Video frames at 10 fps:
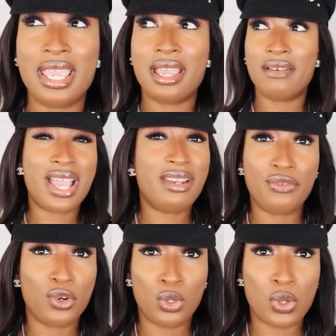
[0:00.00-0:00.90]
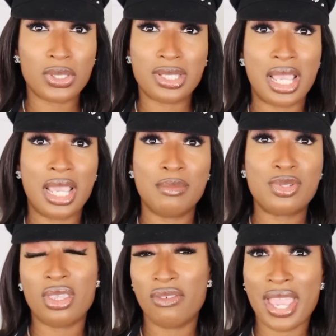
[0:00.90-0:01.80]
I've had it for a long time
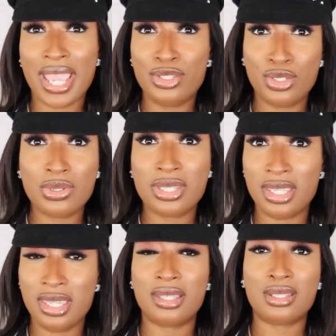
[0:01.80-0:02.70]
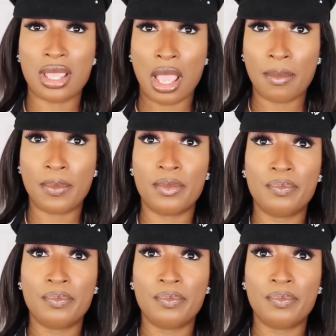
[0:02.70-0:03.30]
so if I do see the top